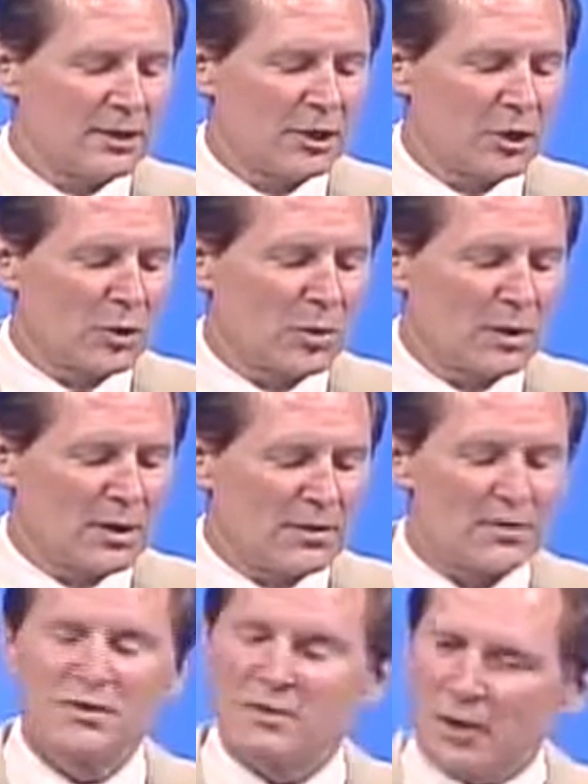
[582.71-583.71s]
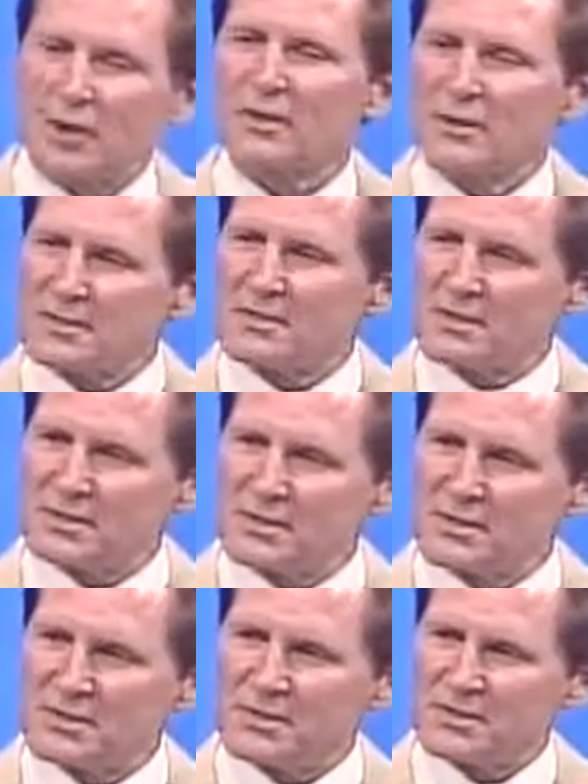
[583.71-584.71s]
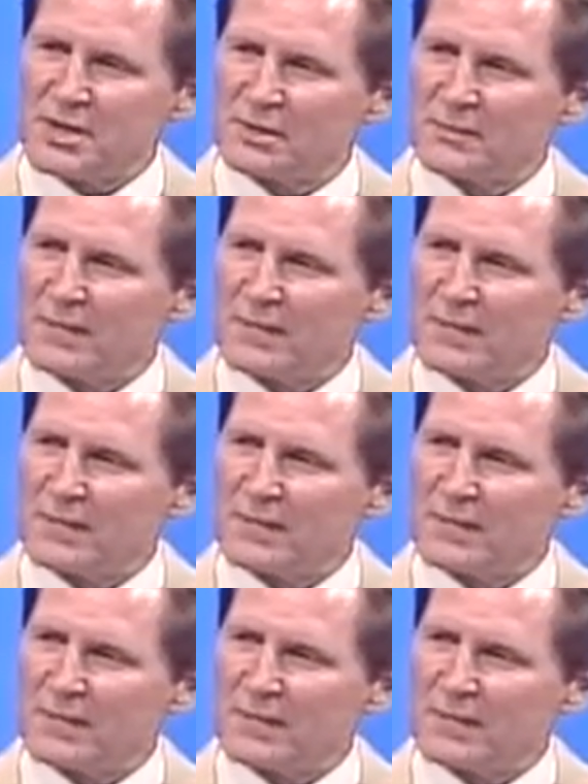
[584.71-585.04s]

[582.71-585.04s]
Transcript: You know, there's a darkness that Jesus talked